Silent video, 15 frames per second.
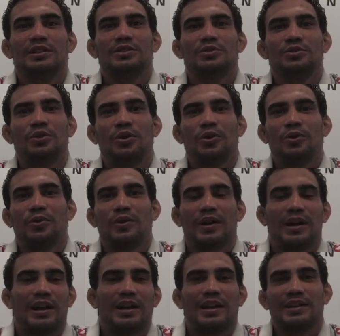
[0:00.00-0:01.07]
you know,
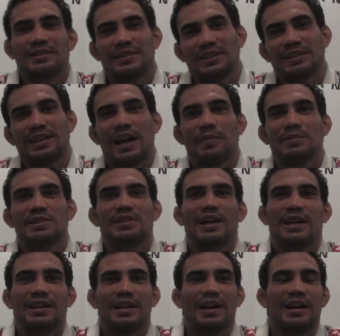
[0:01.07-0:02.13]
sometimes
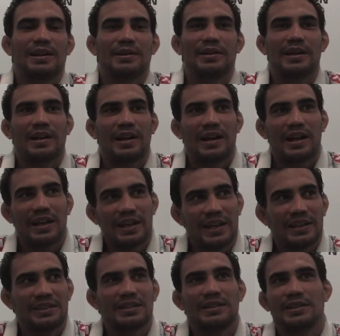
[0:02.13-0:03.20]
I, I, I
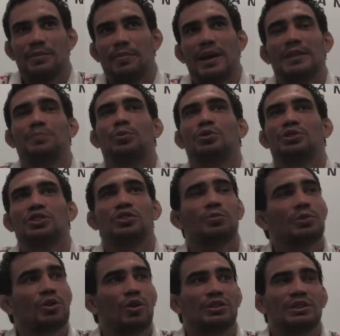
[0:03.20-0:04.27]
end in the bad
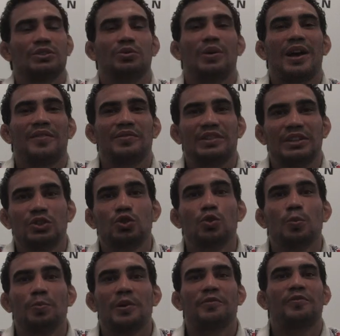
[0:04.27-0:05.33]
position because I don't have the
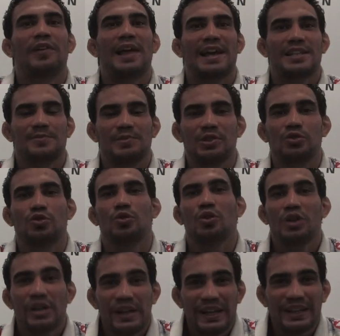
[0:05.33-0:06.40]
super flexibility to
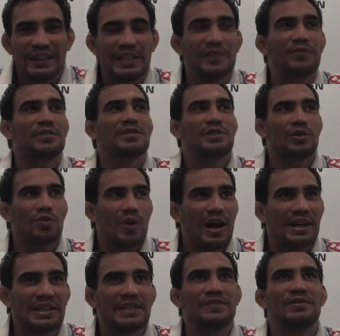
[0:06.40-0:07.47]
defense the
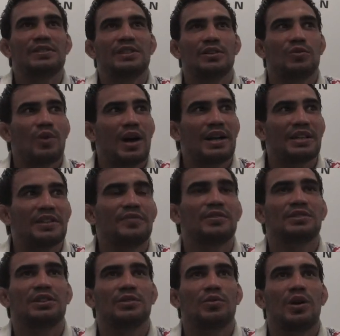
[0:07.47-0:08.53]
guard, defense the guard,
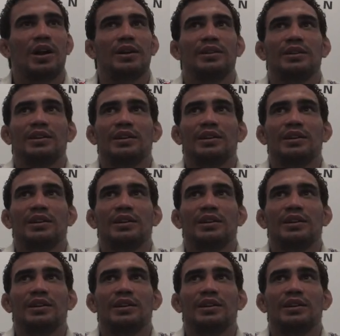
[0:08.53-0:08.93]
defense the guard.